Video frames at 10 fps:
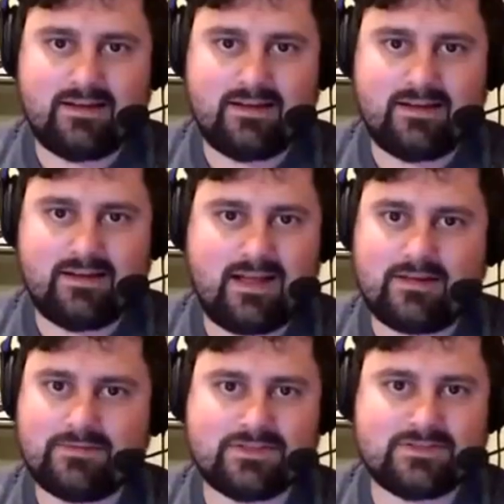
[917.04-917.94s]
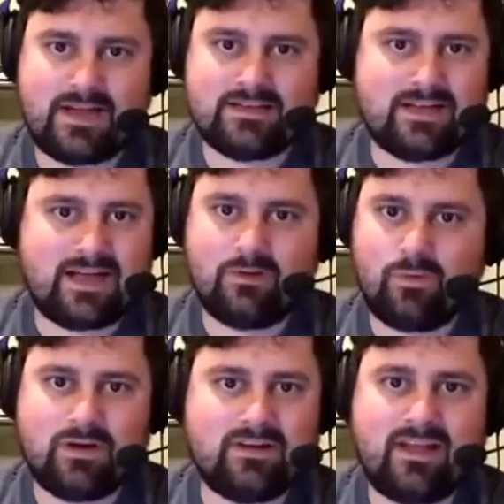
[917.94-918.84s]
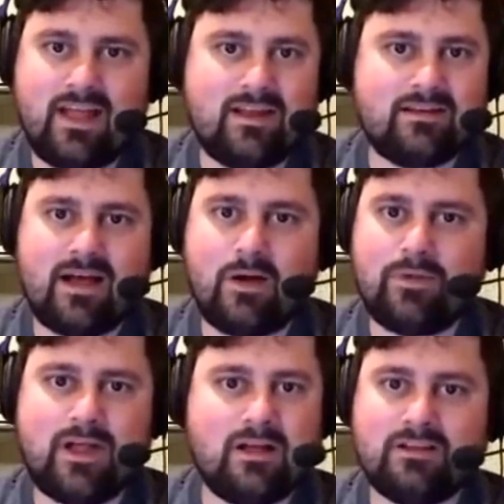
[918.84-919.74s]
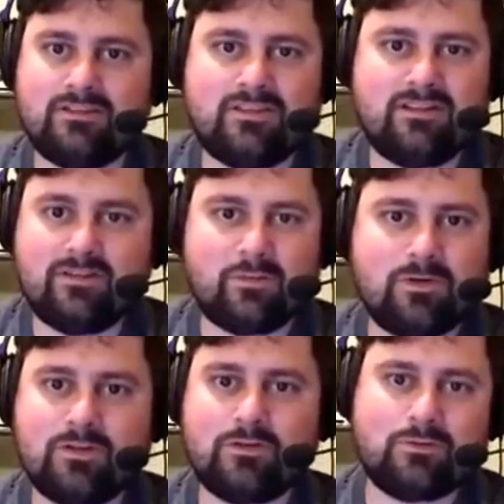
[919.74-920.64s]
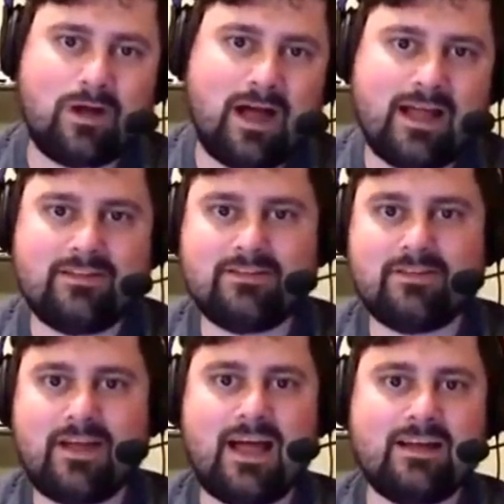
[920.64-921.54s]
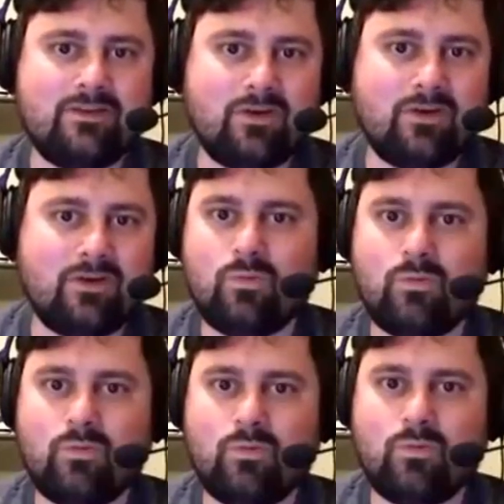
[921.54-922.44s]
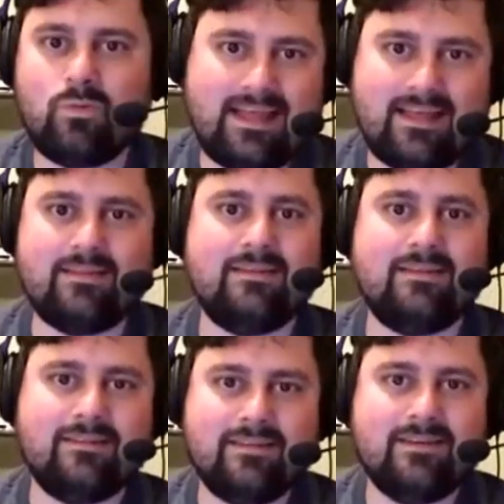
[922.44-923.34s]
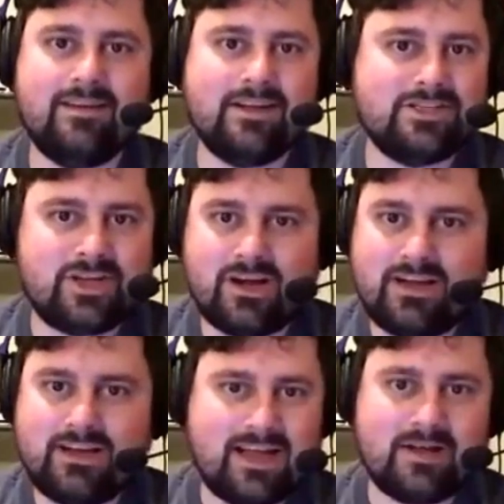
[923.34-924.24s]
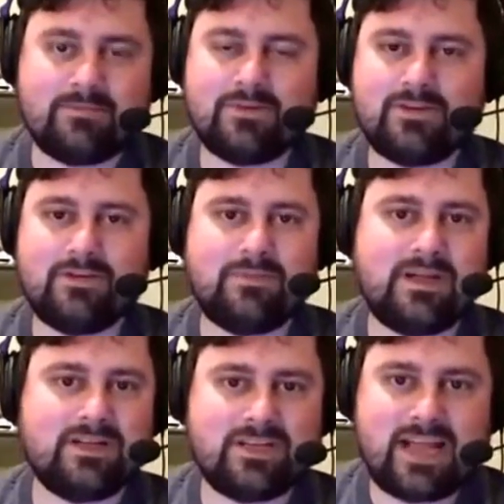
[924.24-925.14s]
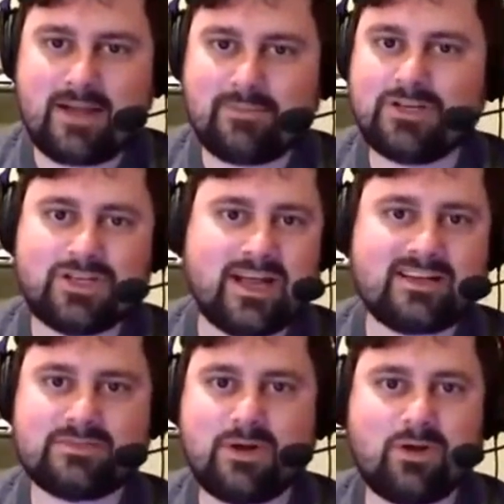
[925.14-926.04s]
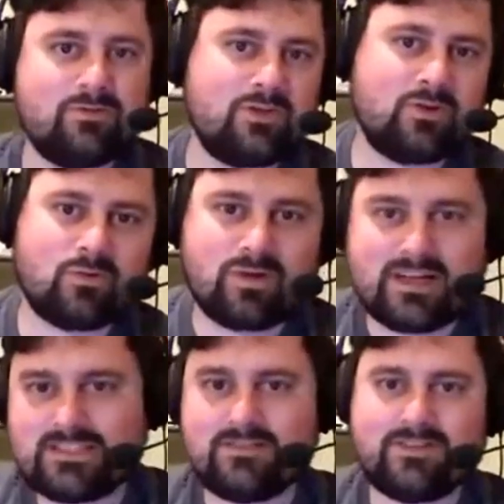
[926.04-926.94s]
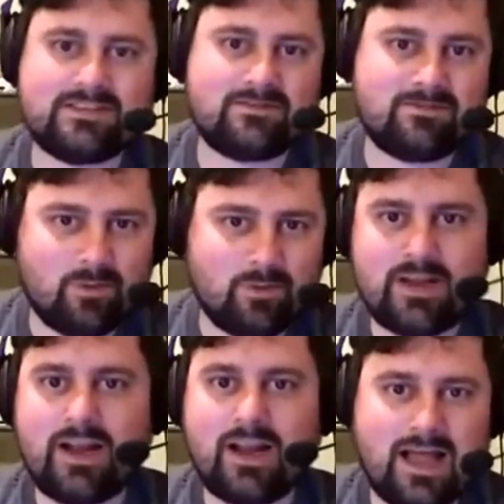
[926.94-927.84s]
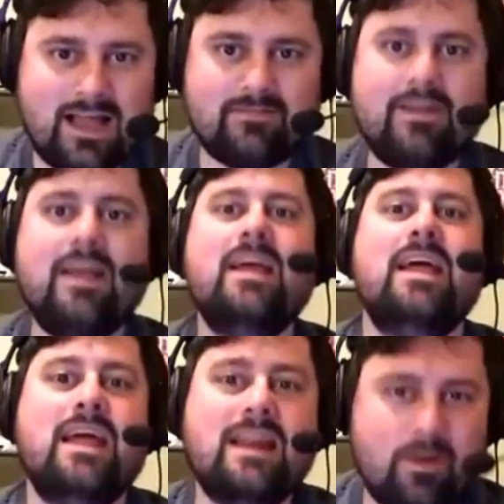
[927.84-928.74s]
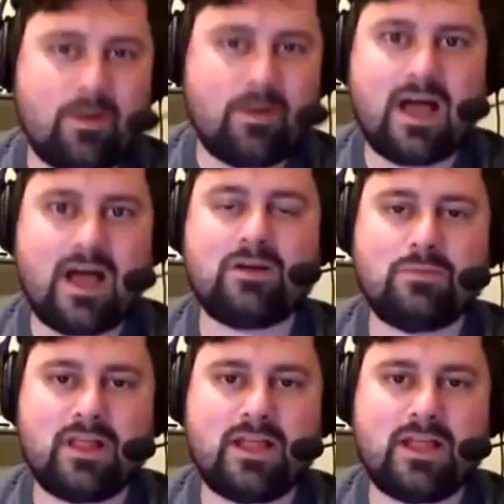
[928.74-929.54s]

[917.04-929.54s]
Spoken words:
I don't want it to end. I'll be honest. This is one of those rides I don't want to end. Johnny Depp can be Captain Jack Sparrow for the rest of his freaking life, and I would not complain.